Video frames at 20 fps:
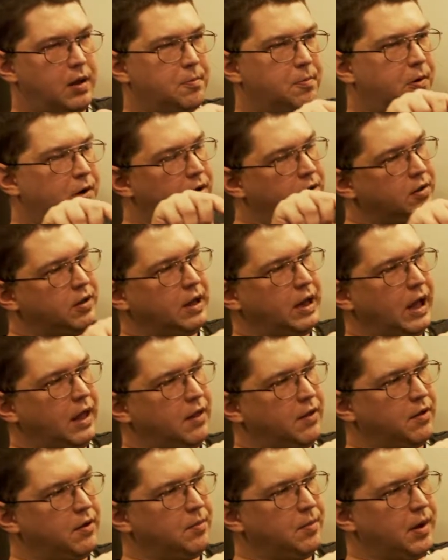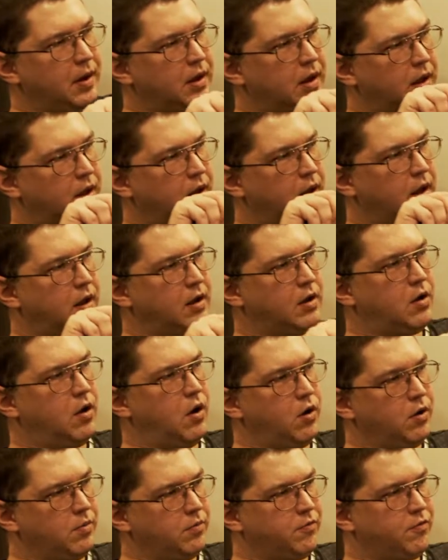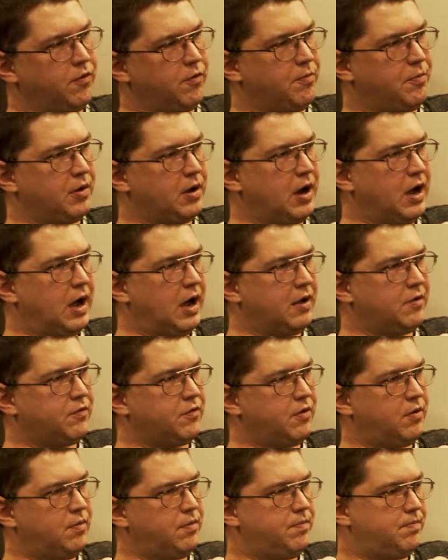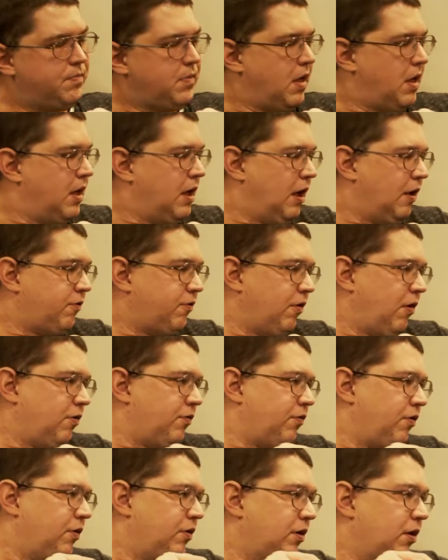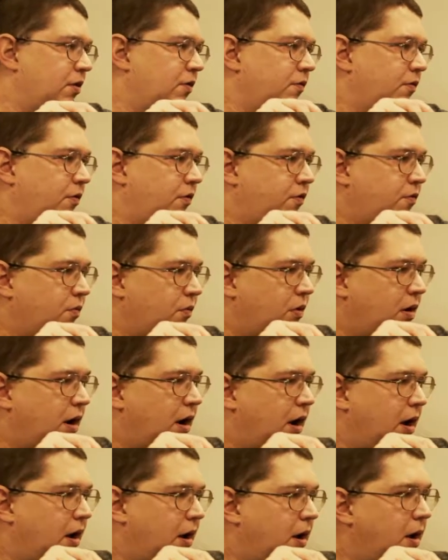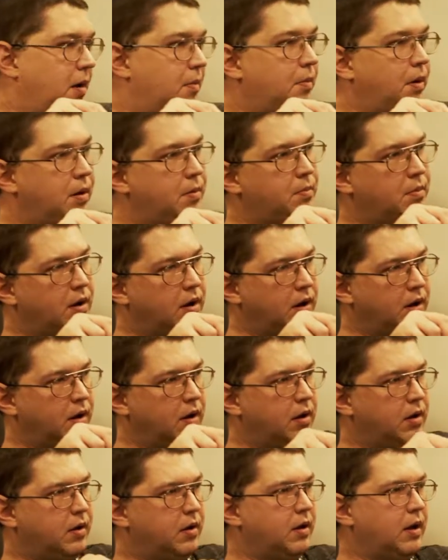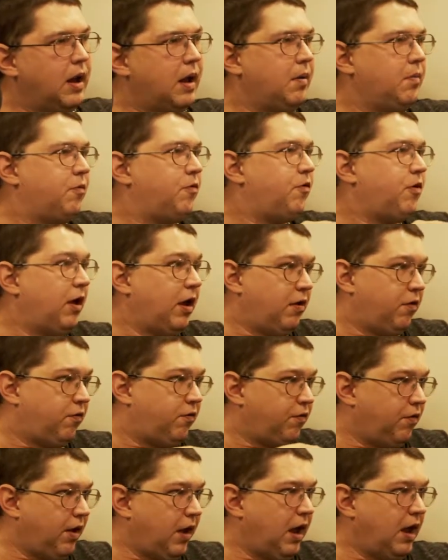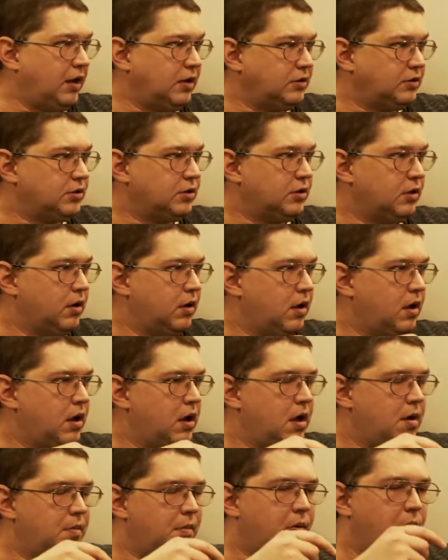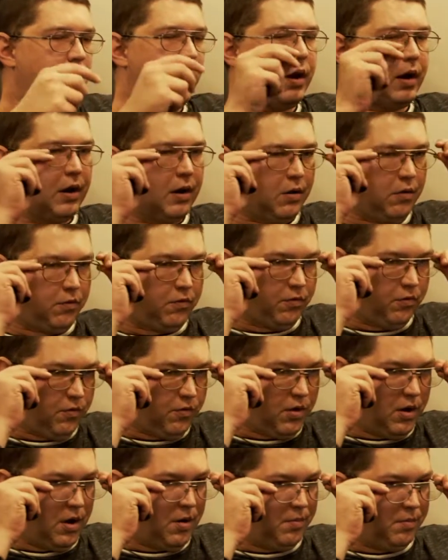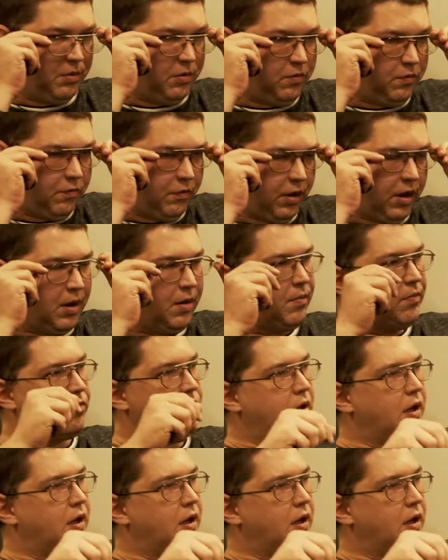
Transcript: he put it together to make it and called himself Picasso. That's also another reason why I made my name CH. But when I go to museums,